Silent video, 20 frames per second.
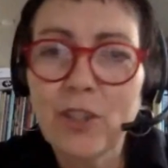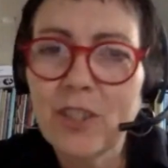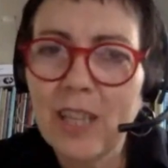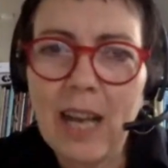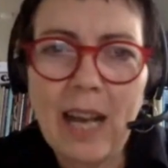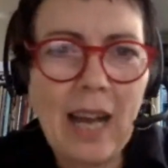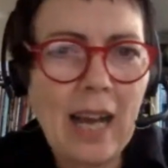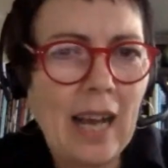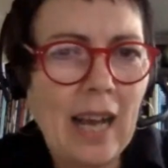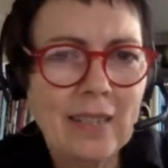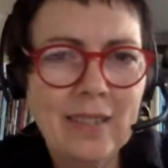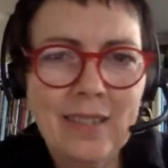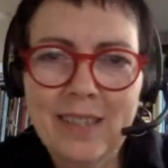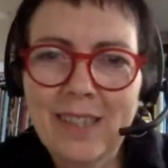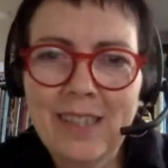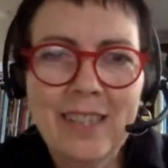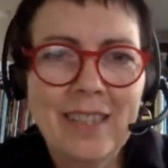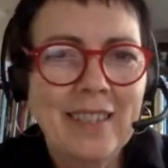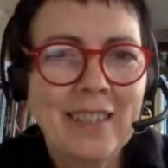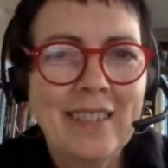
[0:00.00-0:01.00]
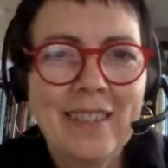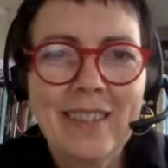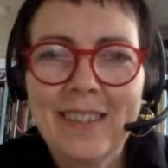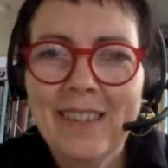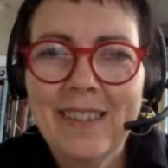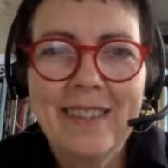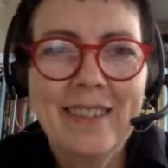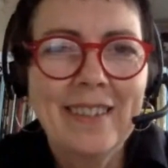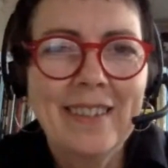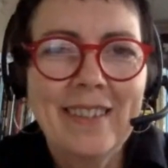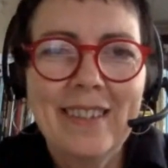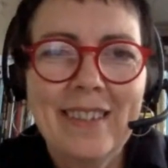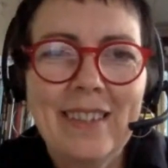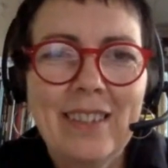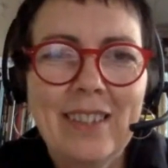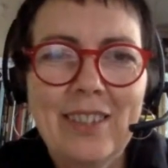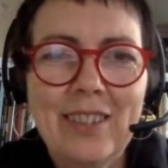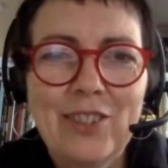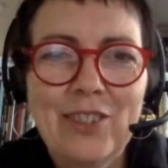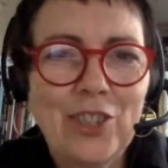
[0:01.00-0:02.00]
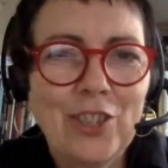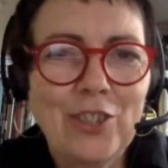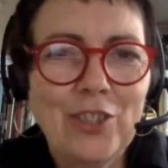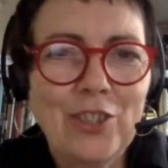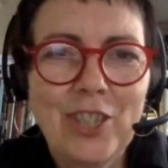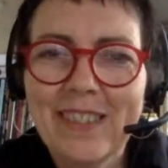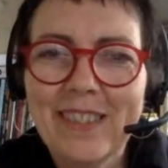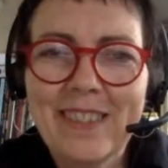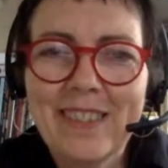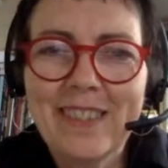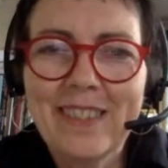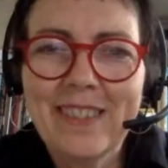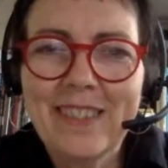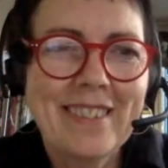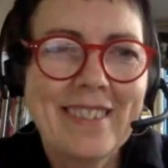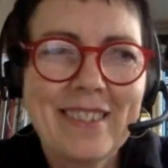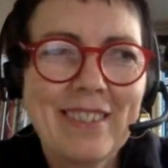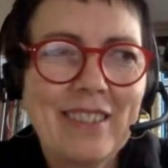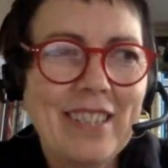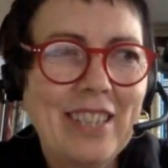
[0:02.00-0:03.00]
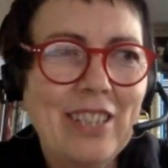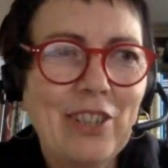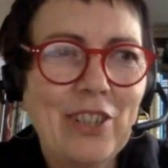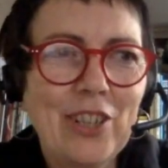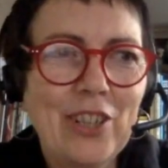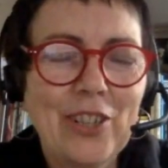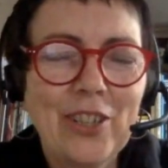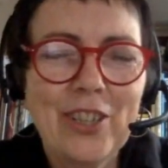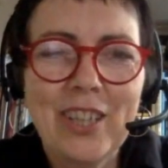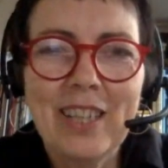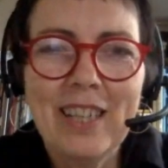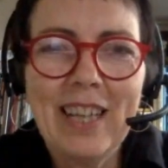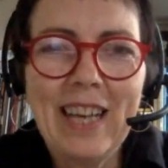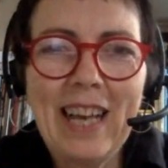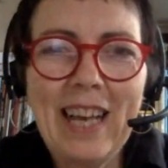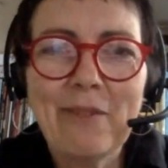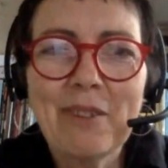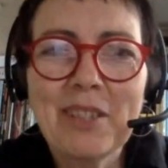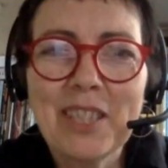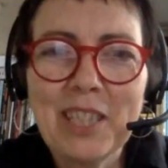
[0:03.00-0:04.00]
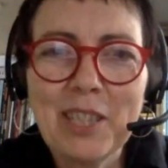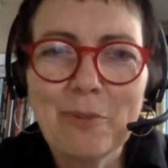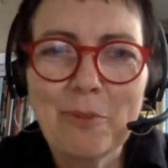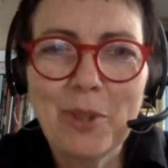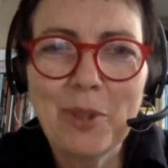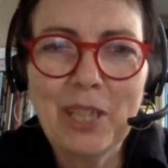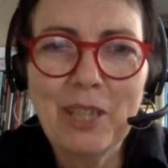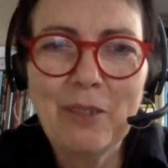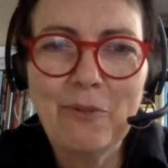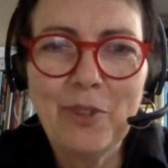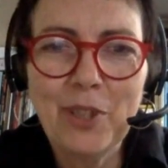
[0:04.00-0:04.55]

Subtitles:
to ask students, how is this working for